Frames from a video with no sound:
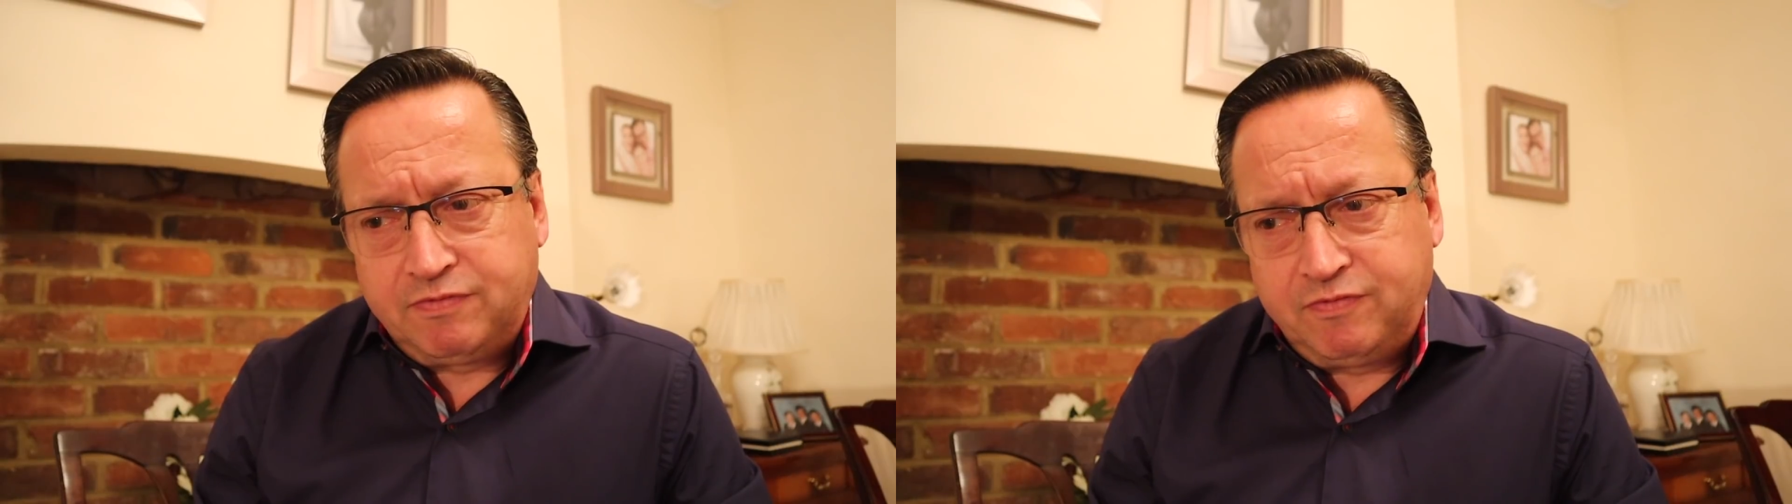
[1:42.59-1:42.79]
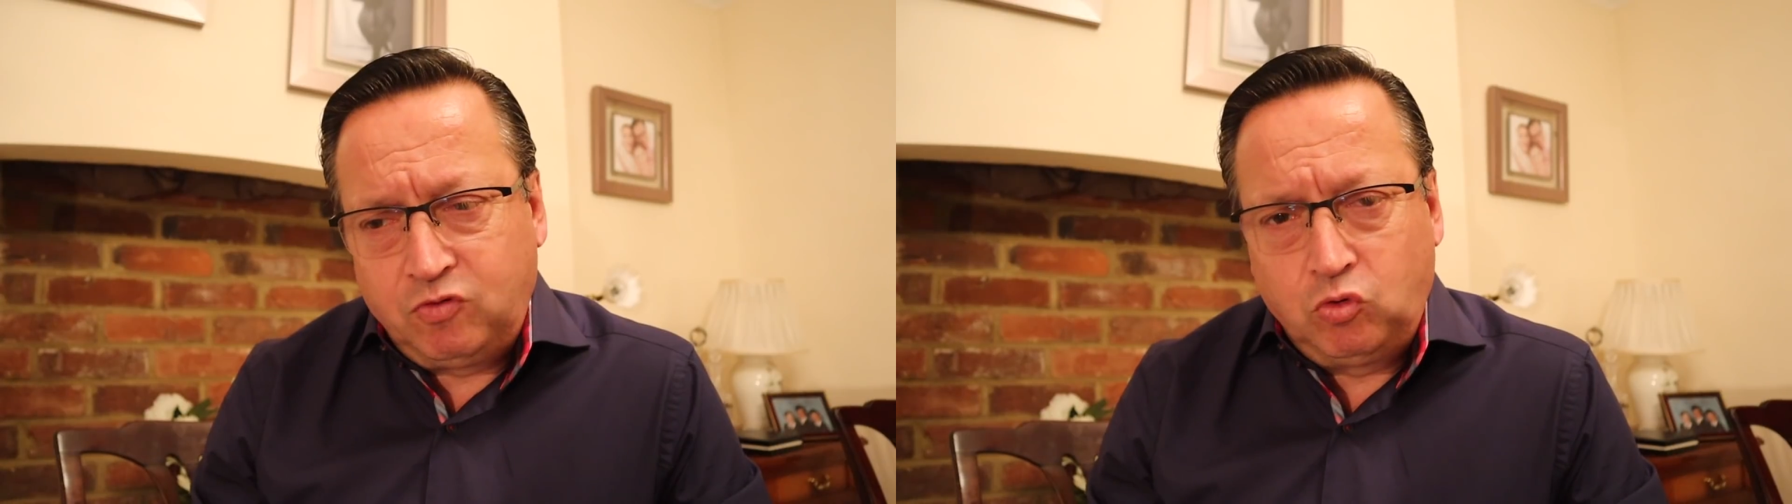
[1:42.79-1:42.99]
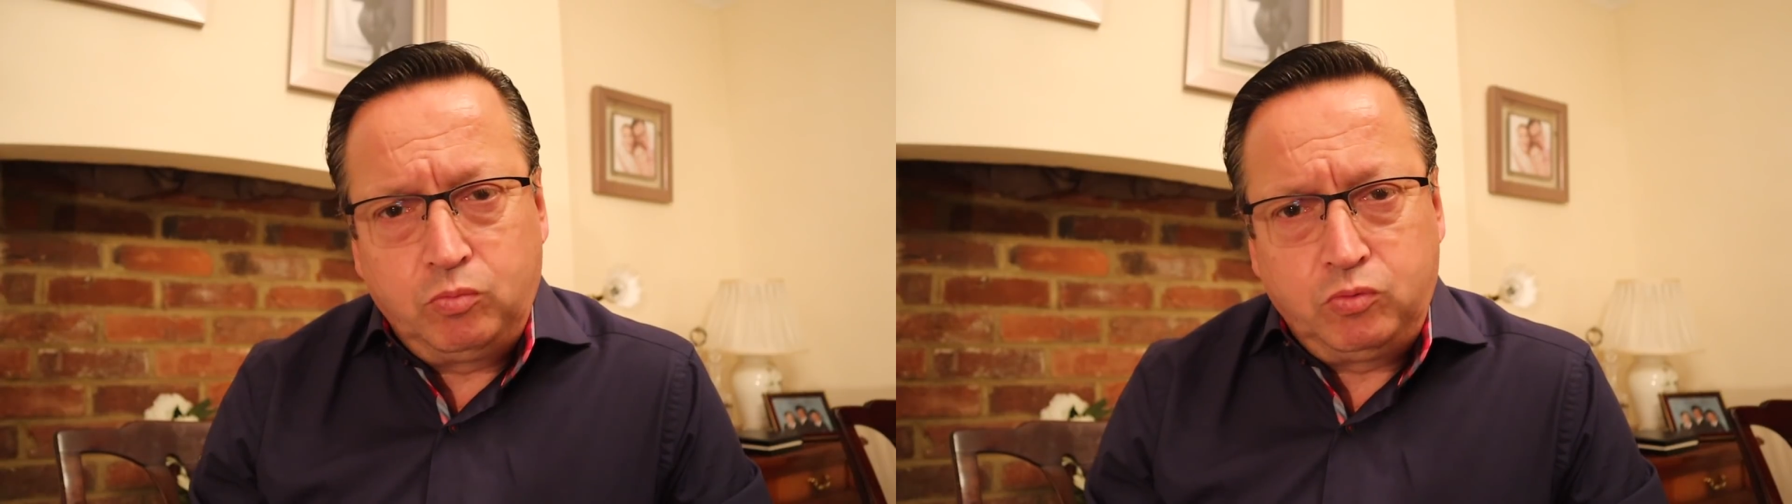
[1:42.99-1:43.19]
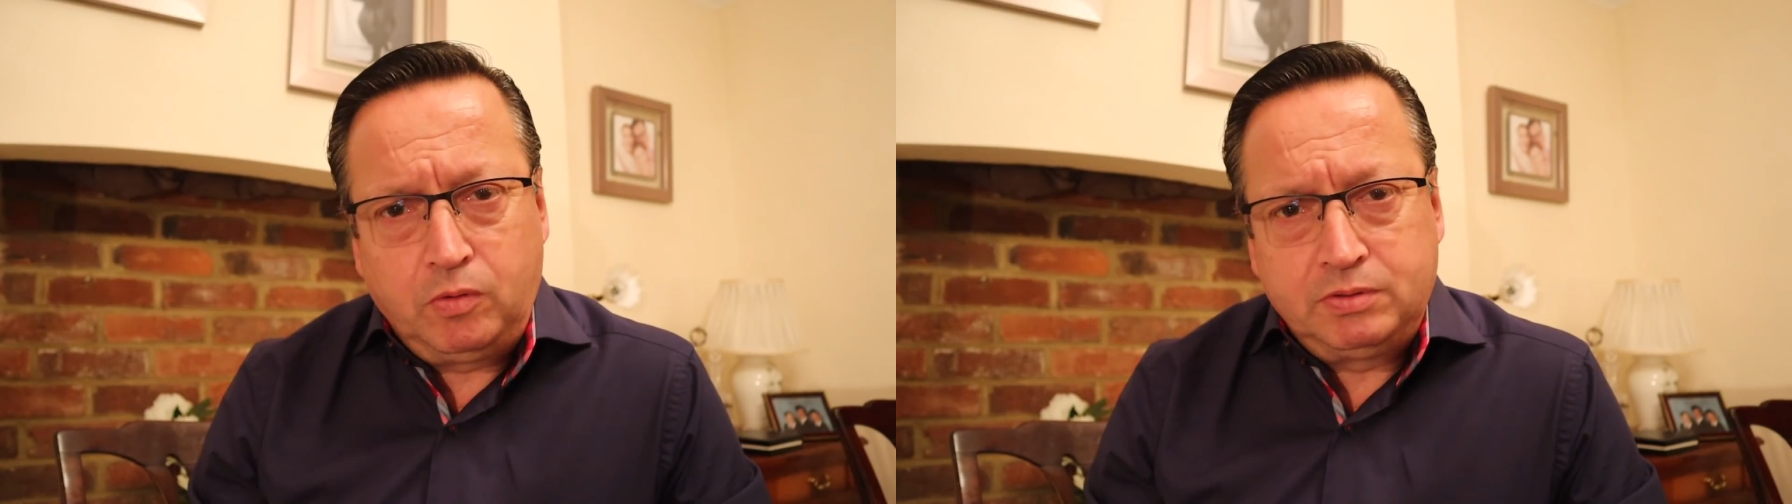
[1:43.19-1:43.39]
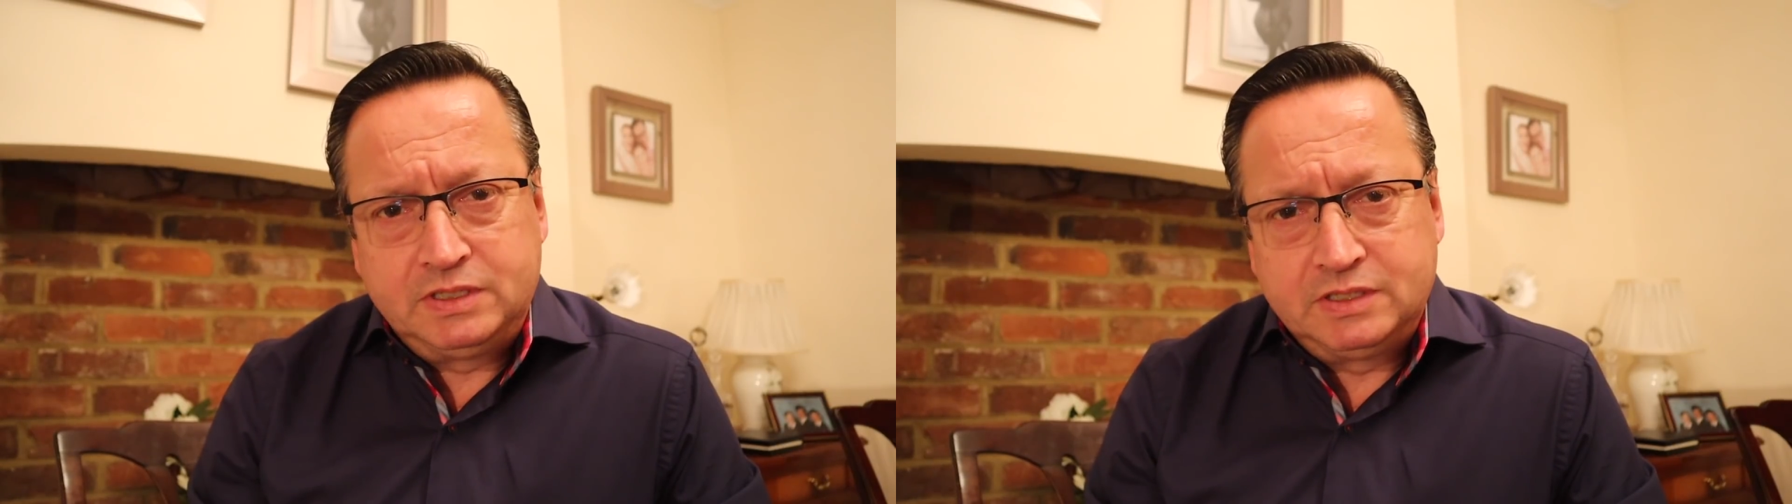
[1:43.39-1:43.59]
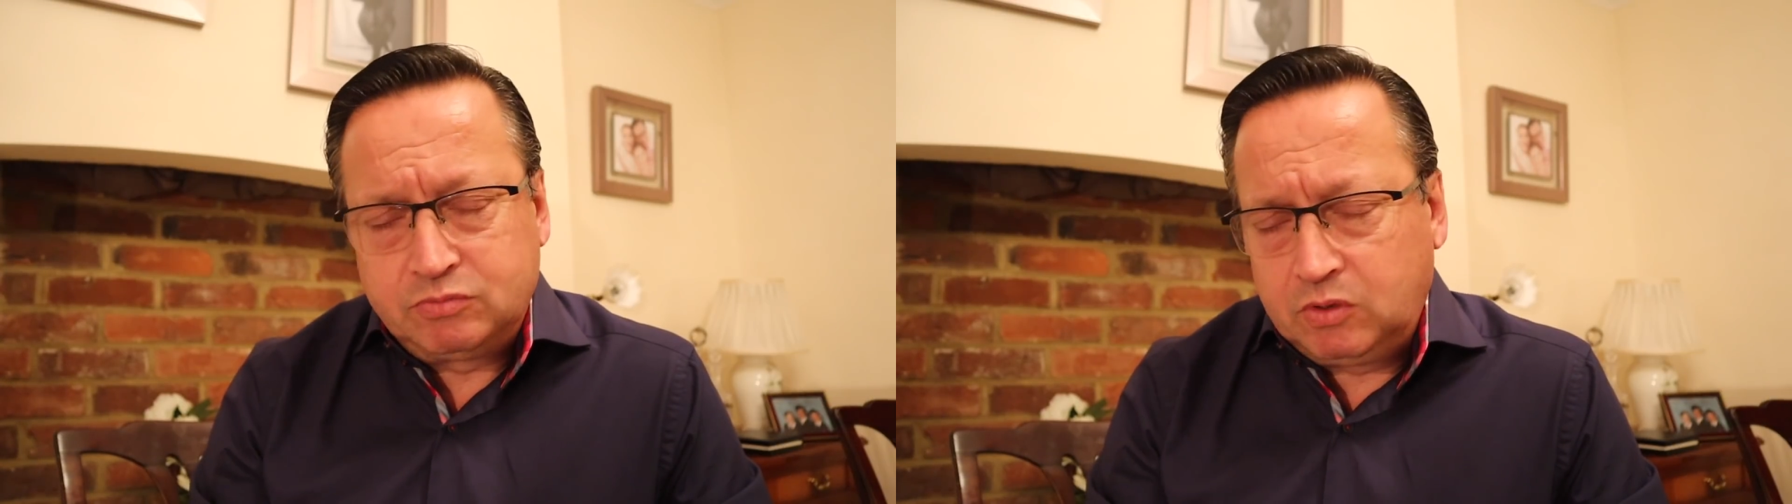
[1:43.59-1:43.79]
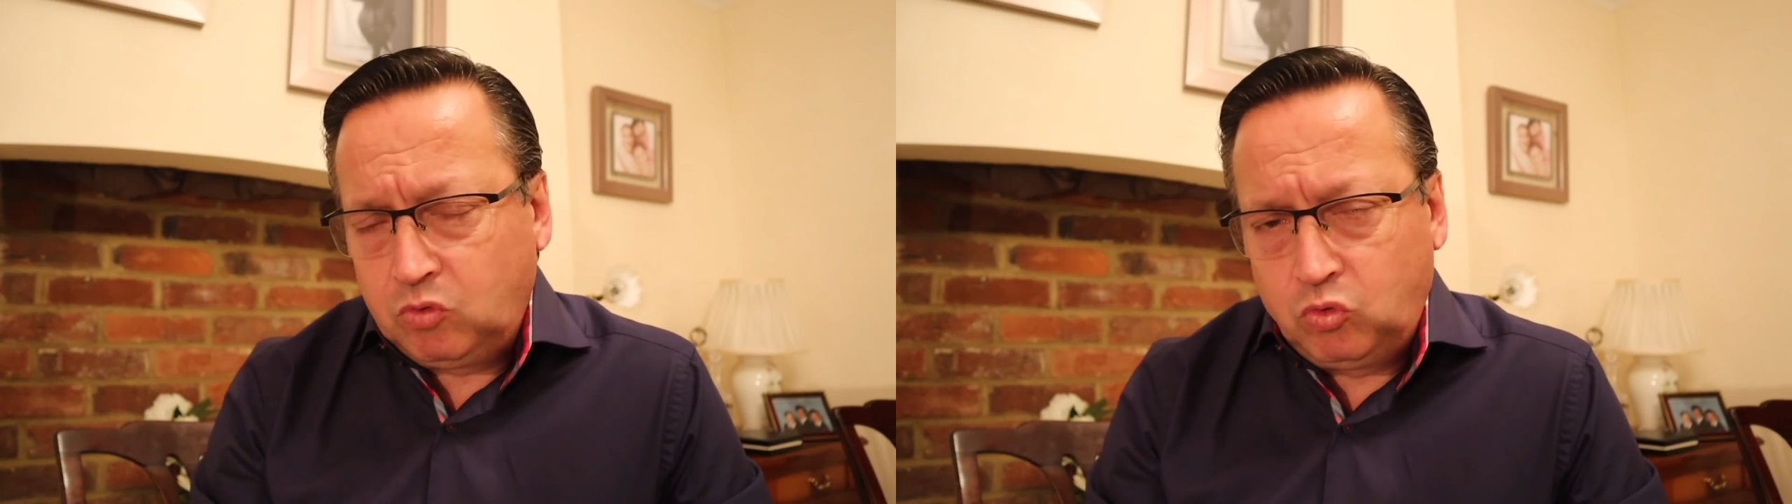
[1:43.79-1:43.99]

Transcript: 4 properties were